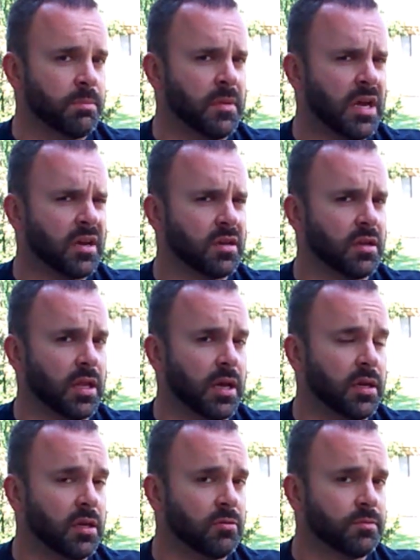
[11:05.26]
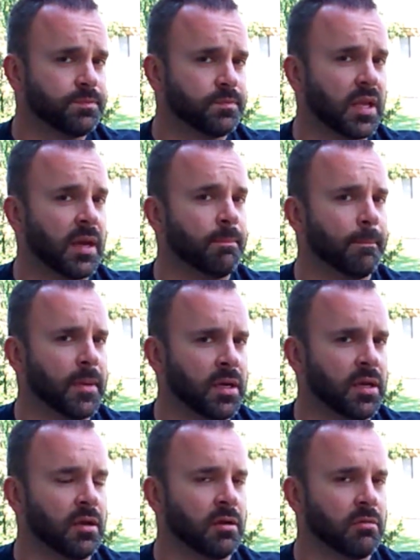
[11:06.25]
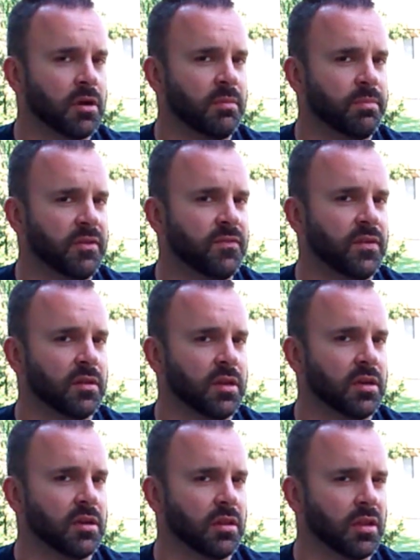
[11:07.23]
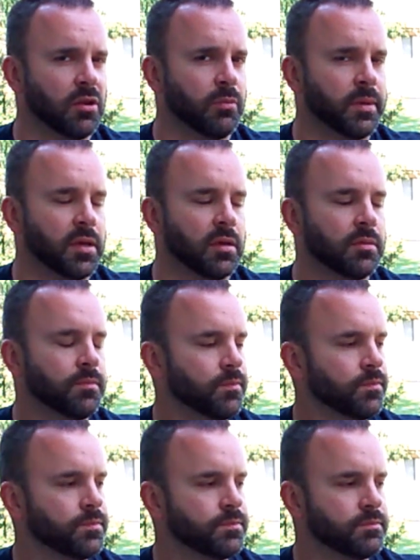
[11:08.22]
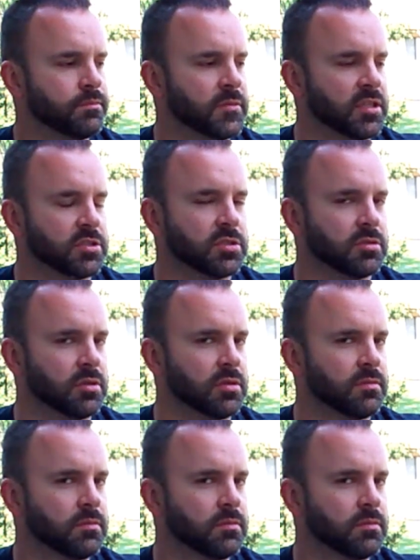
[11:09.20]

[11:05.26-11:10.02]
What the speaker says: I'm not going to lie to you, I might already be feeling it a little bit. I'm not sure.